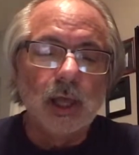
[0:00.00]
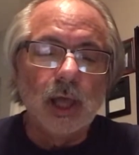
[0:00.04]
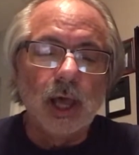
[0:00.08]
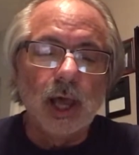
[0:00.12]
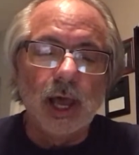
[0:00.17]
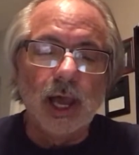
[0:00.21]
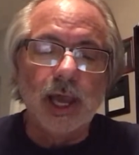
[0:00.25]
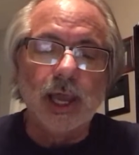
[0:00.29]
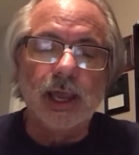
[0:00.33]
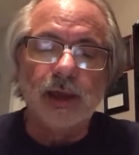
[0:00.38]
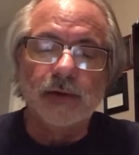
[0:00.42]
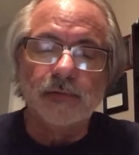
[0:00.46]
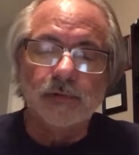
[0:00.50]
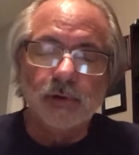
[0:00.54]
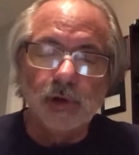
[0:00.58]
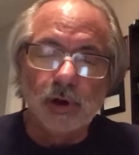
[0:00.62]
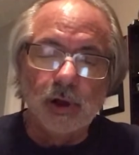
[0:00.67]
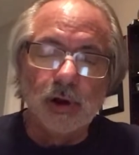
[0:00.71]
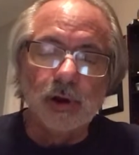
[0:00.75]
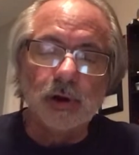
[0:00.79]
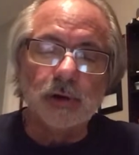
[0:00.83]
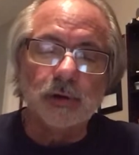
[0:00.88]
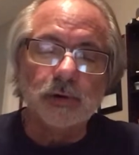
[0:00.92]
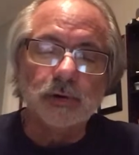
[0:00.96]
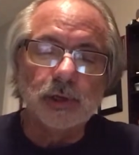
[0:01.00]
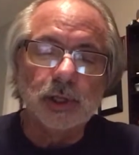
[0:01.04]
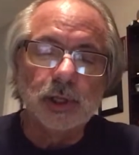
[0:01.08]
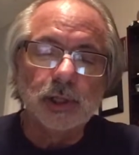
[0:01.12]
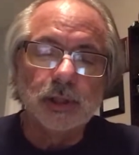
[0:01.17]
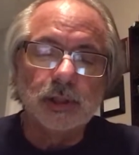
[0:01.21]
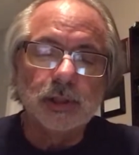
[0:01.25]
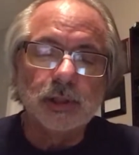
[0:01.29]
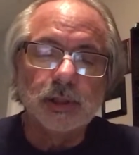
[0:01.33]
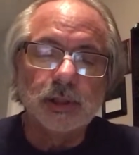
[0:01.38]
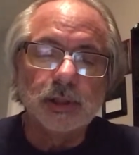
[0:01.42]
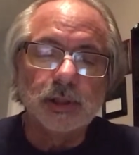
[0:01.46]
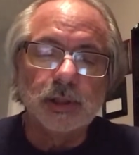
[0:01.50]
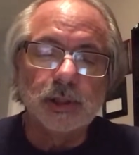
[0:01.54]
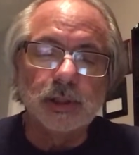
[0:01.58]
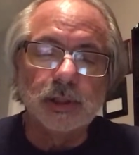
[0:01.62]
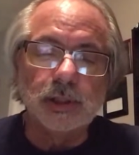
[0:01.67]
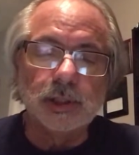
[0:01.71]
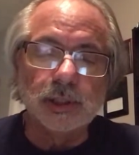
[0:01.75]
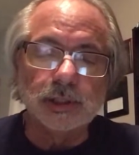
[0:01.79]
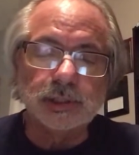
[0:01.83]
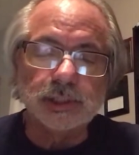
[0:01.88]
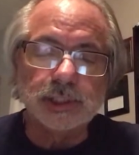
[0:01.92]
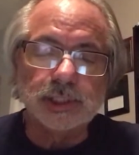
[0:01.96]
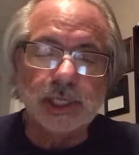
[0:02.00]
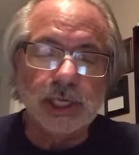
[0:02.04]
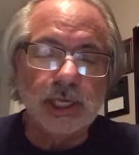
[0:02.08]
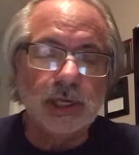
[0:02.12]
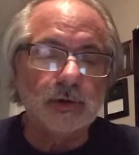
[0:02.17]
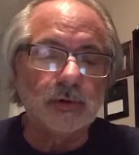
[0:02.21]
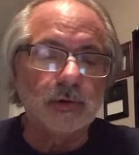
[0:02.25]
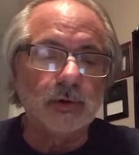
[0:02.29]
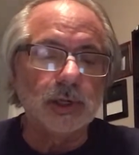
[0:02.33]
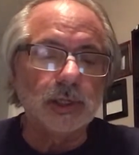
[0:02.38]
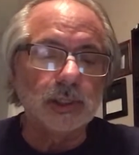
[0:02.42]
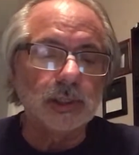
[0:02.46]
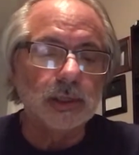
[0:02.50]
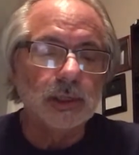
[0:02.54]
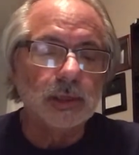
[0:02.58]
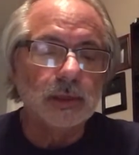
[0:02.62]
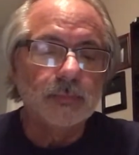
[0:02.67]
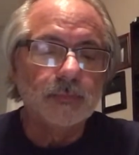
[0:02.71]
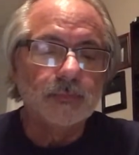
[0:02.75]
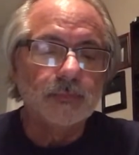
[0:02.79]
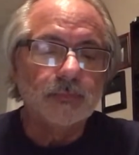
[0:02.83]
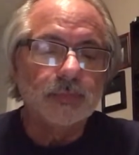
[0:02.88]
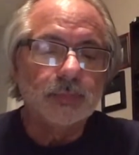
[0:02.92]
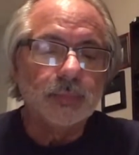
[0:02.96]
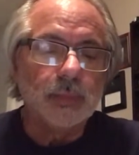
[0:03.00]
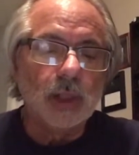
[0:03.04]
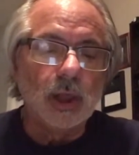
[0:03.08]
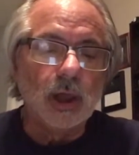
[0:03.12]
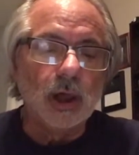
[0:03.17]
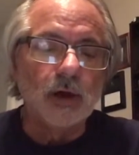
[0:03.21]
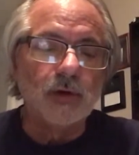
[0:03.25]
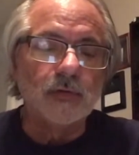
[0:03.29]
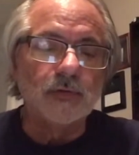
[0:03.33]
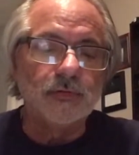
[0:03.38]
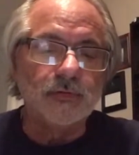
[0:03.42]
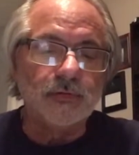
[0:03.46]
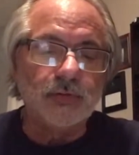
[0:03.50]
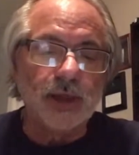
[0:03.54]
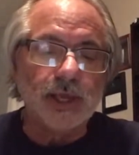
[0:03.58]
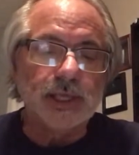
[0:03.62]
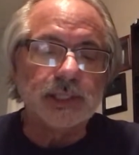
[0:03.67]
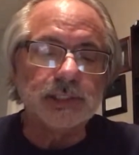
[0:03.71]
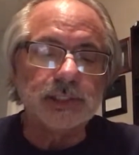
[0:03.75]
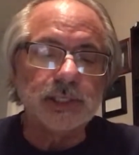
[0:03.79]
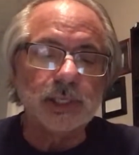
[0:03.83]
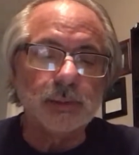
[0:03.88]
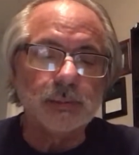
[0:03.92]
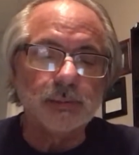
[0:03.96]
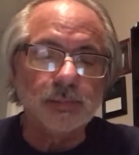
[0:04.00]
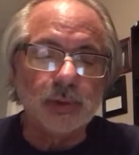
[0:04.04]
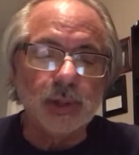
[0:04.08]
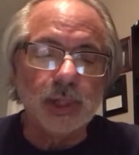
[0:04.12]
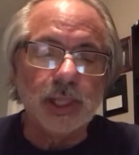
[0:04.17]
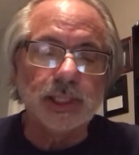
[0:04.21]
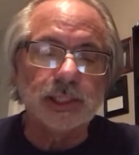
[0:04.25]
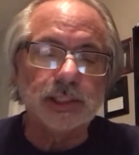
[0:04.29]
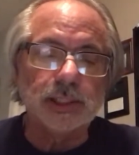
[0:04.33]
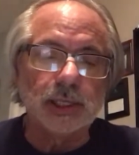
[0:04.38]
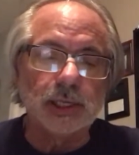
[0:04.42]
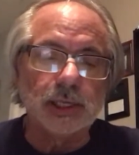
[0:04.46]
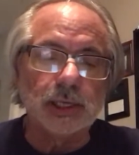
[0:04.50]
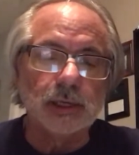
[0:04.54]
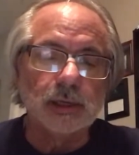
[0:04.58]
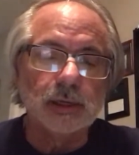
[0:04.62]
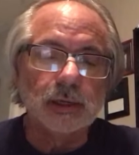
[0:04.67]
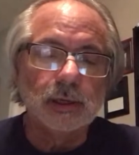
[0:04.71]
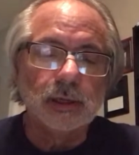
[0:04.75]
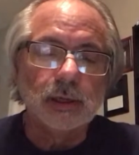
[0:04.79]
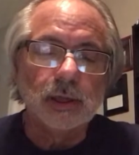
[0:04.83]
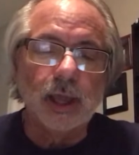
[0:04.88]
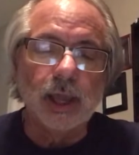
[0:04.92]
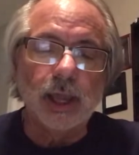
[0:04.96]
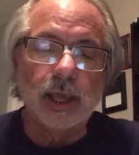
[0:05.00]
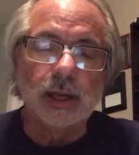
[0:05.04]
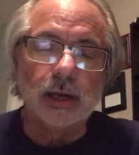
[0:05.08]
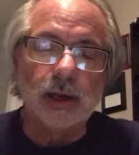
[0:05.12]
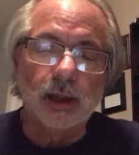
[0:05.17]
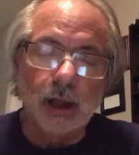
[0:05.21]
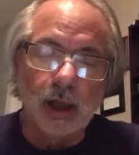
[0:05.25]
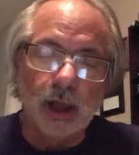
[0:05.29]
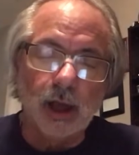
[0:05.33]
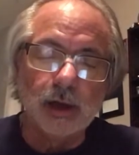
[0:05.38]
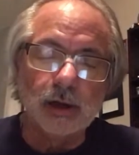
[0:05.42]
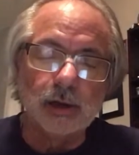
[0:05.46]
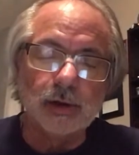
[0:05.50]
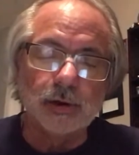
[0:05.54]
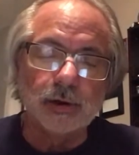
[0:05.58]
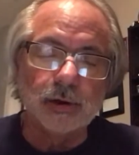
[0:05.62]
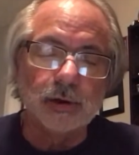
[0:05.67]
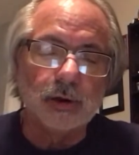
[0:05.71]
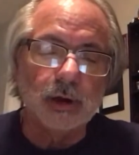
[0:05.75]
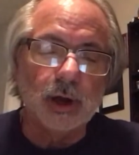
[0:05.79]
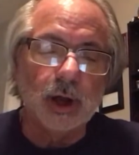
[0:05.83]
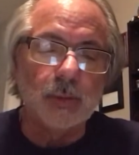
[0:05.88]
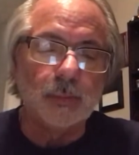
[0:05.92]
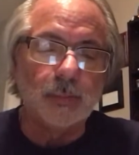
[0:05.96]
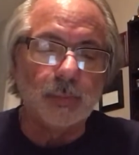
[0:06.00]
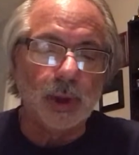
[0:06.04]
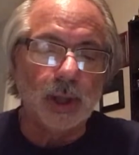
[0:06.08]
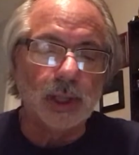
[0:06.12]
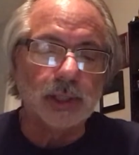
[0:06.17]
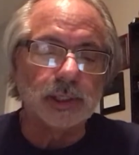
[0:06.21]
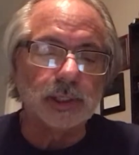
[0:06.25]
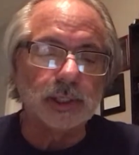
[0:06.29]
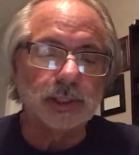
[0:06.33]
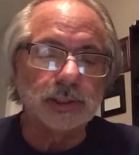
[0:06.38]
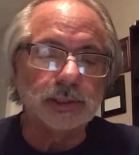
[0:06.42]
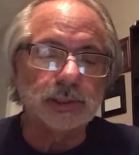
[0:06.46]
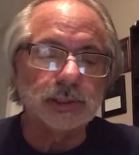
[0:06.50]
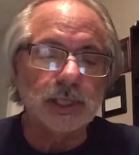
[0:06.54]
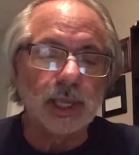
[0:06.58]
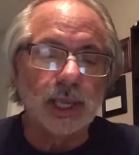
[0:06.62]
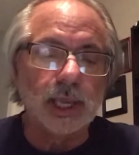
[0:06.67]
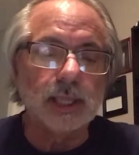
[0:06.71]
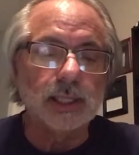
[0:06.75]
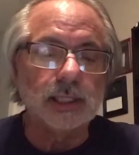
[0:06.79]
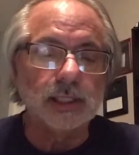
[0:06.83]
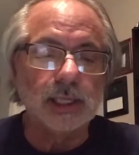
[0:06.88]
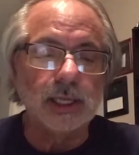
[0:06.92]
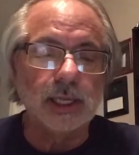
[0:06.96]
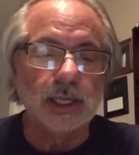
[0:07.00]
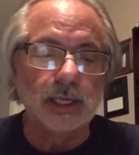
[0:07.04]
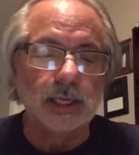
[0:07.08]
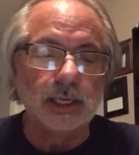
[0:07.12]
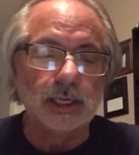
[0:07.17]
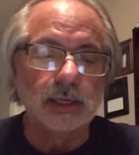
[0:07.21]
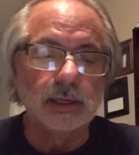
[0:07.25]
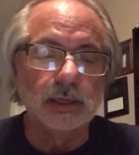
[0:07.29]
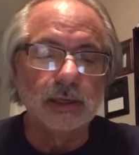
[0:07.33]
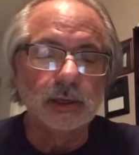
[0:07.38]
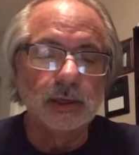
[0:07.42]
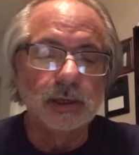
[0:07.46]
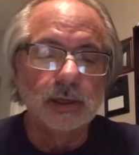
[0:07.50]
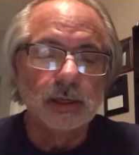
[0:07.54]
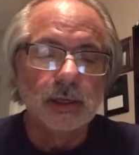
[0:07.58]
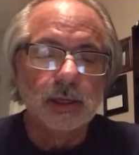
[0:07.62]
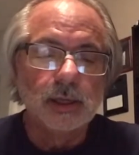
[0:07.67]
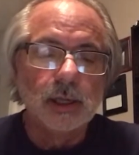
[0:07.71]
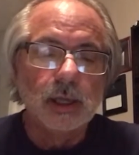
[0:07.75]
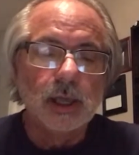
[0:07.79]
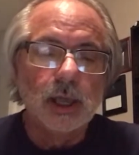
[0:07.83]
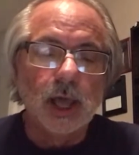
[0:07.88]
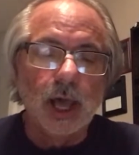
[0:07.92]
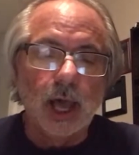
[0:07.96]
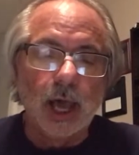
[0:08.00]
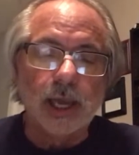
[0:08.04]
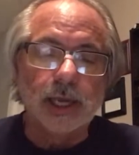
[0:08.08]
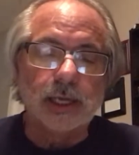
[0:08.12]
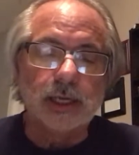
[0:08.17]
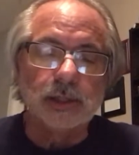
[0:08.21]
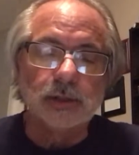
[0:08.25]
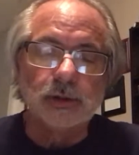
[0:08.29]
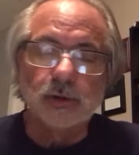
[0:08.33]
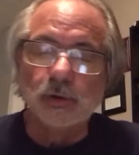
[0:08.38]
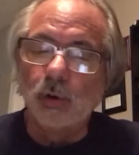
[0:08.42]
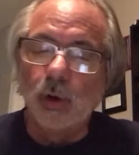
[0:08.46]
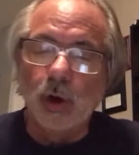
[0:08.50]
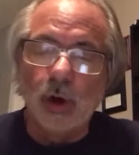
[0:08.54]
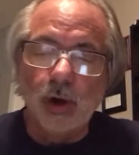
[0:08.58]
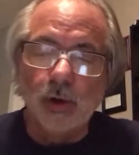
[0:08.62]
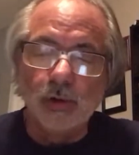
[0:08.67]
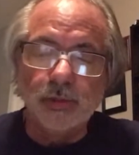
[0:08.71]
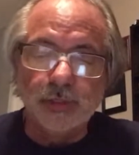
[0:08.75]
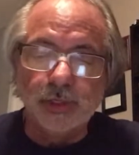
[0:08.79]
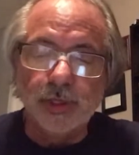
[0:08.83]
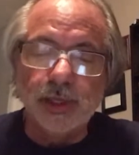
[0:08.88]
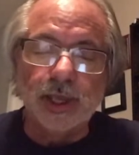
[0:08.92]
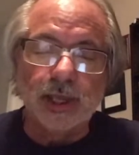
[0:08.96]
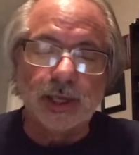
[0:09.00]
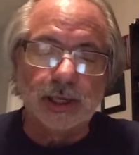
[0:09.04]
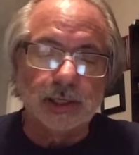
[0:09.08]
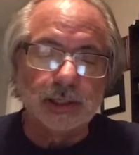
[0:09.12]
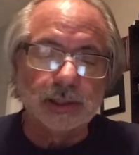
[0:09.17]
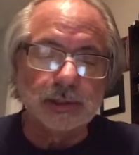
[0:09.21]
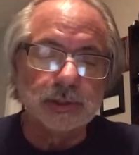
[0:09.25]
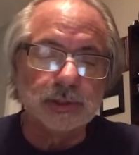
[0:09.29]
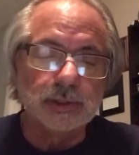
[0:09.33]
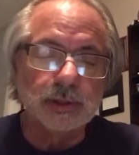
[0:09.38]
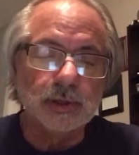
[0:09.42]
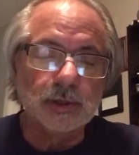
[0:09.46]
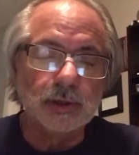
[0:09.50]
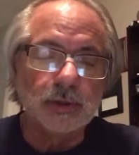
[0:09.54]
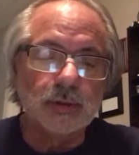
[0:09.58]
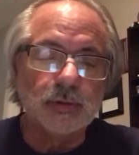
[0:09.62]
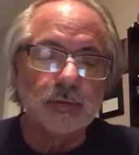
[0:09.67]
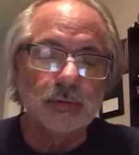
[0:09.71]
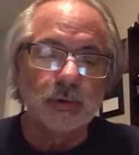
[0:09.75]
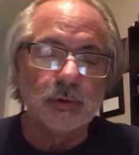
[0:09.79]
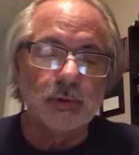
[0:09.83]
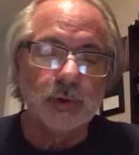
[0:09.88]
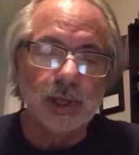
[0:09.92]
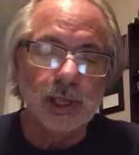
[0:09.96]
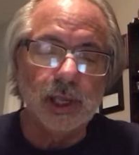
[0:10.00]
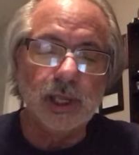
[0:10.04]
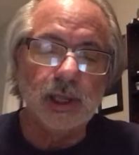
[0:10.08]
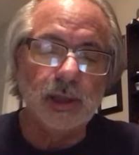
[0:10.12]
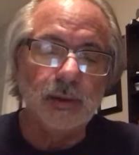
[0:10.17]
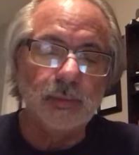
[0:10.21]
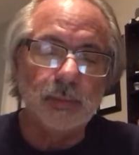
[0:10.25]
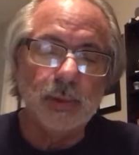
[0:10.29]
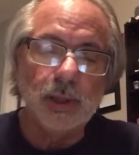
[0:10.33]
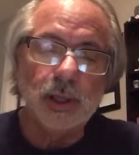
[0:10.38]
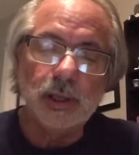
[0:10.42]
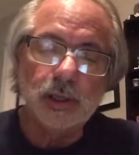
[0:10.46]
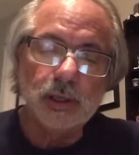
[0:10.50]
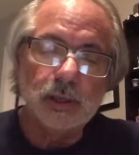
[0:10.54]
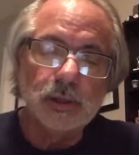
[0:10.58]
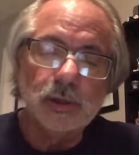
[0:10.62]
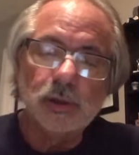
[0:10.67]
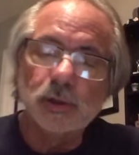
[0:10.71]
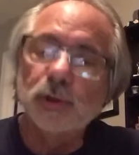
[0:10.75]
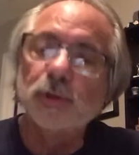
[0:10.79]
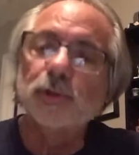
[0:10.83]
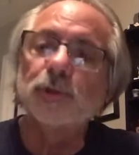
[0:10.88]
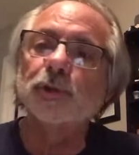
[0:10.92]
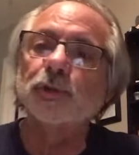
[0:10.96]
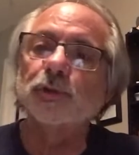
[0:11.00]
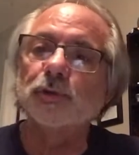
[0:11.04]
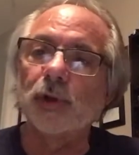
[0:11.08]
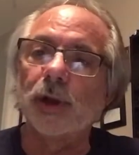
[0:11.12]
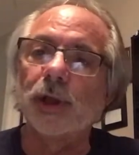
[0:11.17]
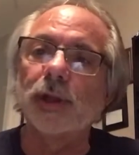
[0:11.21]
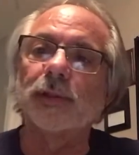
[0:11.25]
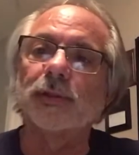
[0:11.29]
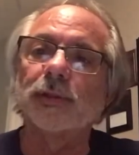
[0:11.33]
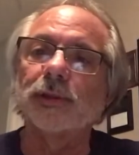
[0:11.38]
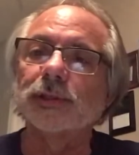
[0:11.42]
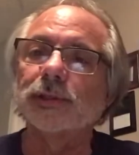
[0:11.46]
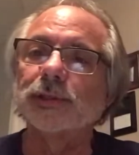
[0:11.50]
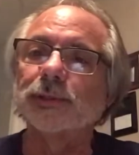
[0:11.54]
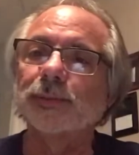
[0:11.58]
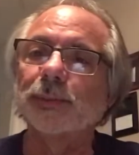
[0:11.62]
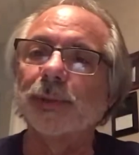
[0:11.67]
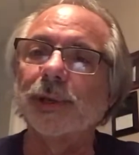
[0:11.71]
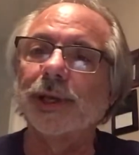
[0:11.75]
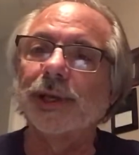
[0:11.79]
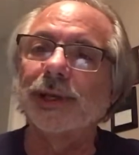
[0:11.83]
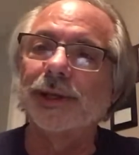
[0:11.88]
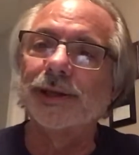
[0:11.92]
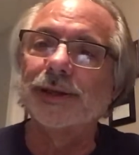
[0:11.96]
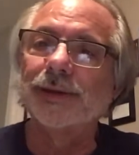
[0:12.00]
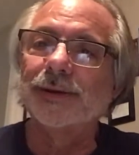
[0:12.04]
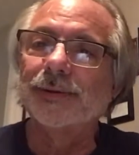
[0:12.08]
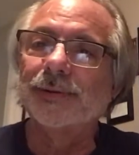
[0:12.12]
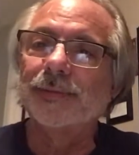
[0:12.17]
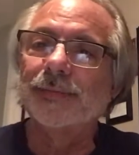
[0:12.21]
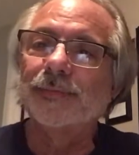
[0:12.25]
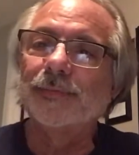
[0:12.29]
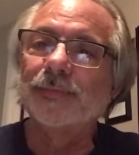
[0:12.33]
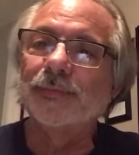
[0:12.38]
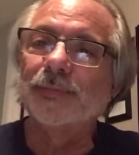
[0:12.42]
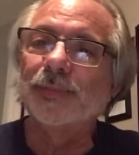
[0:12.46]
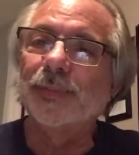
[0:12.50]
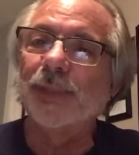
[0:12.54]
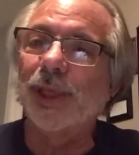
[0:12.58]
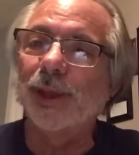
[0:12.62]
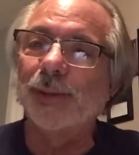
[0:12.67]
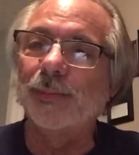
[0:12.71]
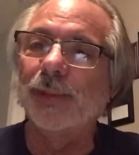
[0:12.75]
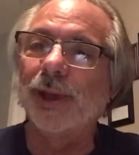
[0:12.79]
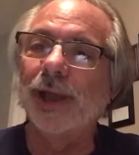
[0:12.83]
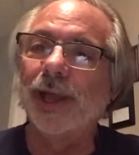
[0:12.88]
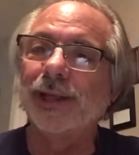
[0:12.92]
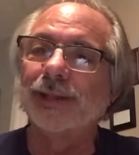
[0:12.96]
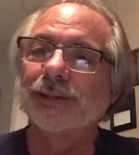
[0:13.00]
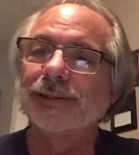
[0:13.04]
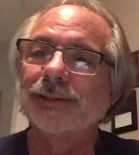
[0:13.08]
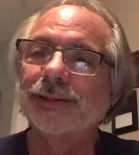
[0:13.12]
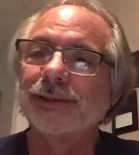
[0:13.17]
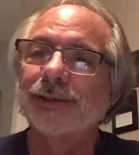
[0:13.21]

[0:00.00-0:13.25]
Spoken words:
I have learned the secret of facing plenty and hunger, abundance and need. I can do all things through him who strengthens me. Amen.